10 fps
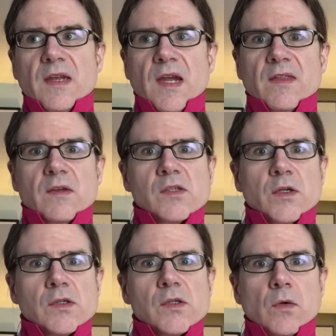the Catholic
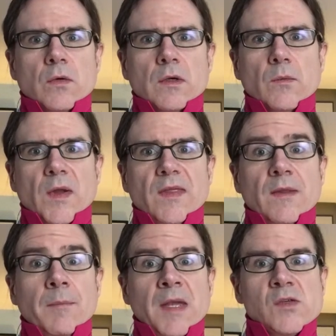Church or with
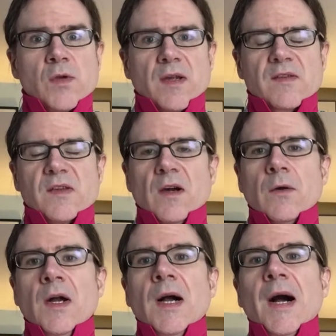the matrix.
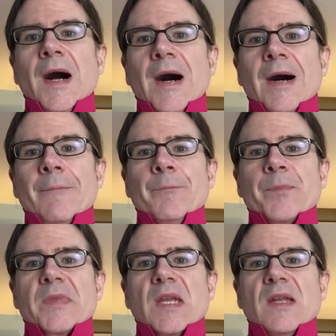So
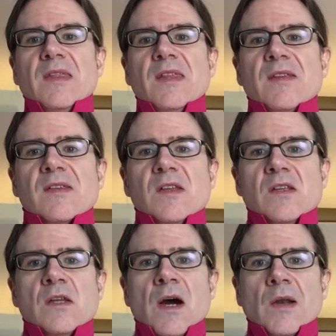this
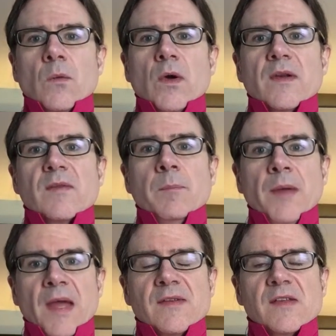knot works
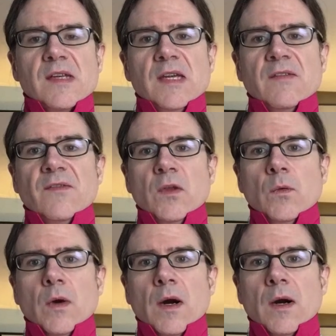best if
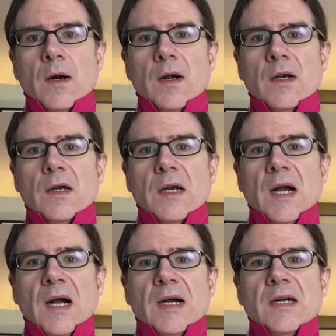you
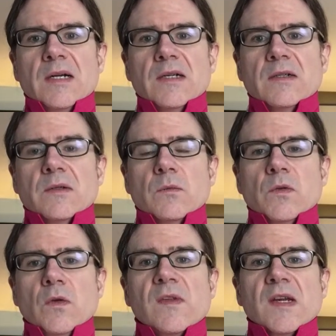are
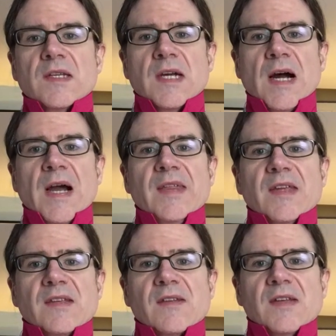using a tie
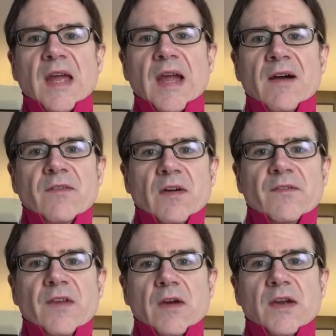that doesn't have a
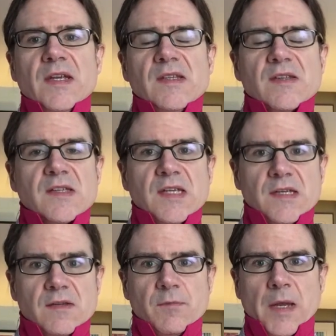very
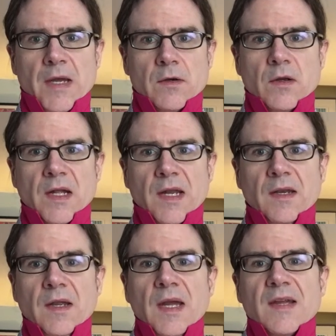distinctive pattern on it.
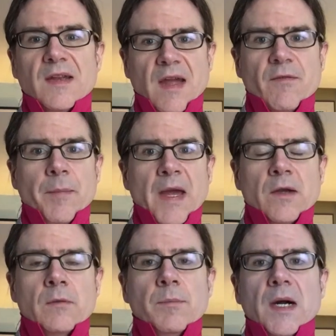It can have a
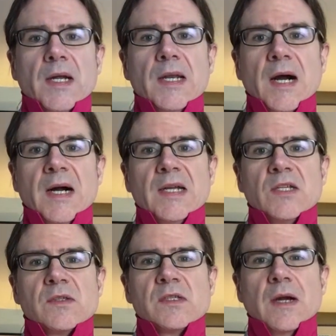pattern, but
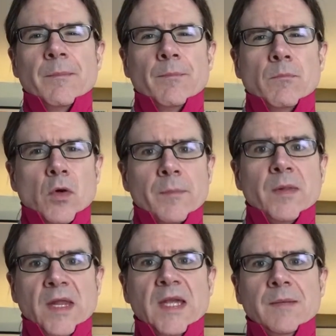a more
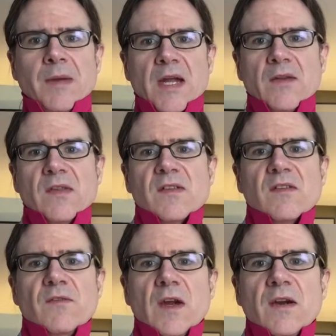plain pattern, this
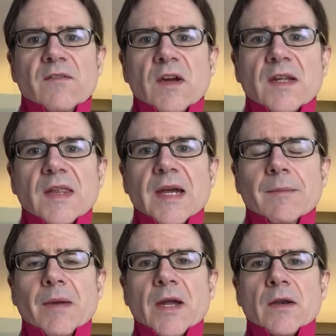is very
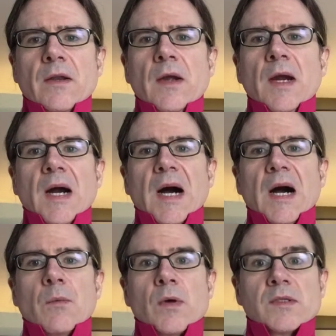light pattern,
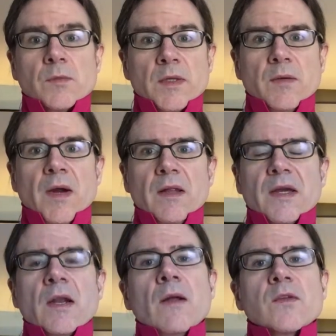works really well.
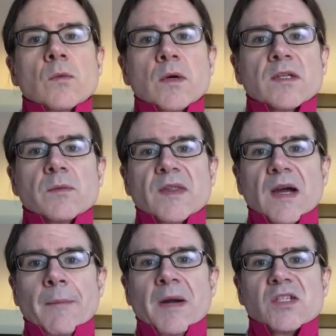It also works with
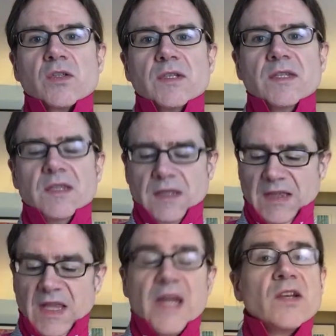a much
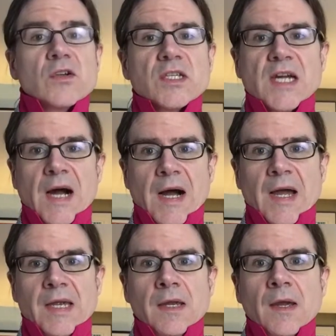lighter
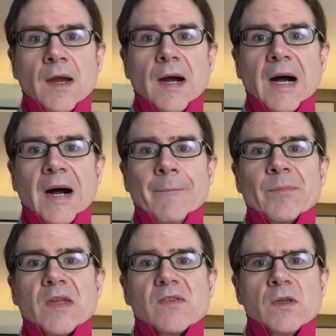tie,
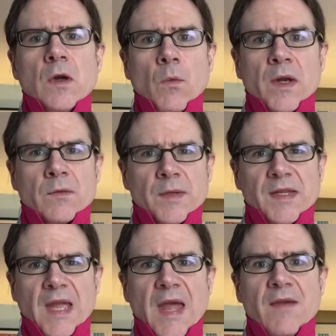so you don't want a
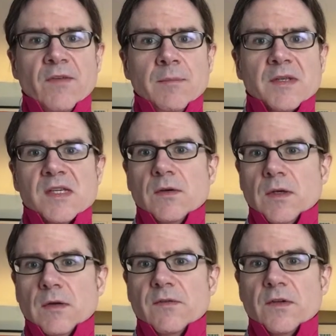really heavy
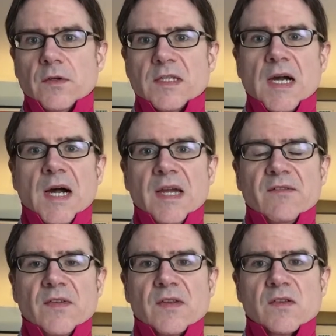material for your tie
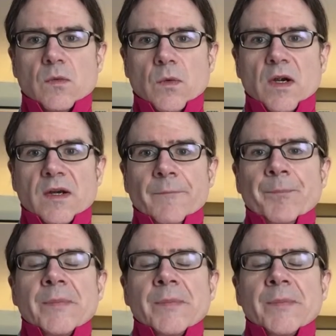for this to work.